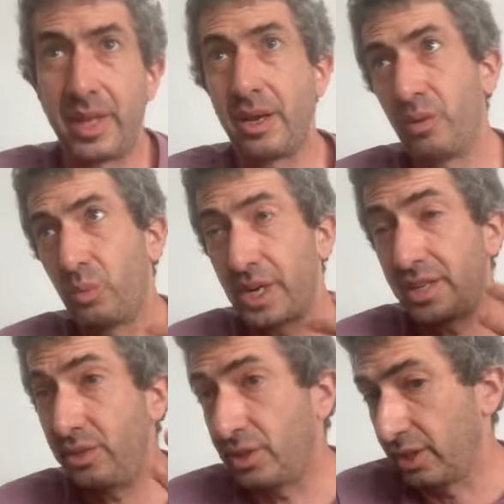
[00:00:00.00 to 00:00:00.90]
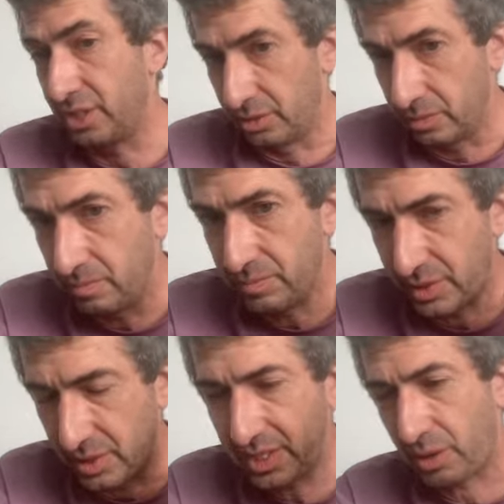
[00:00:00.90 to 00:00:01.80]
what I usually do. So
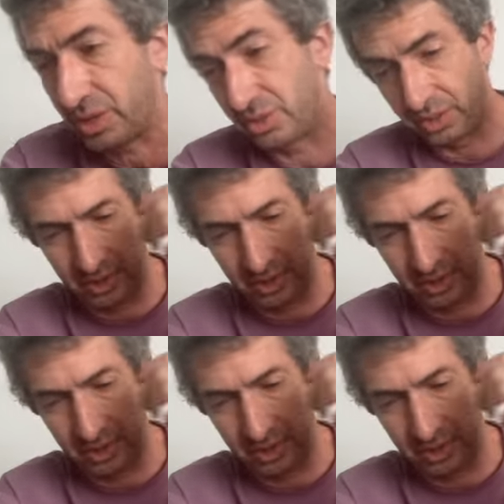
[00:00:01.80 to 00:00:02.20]
here's how I usually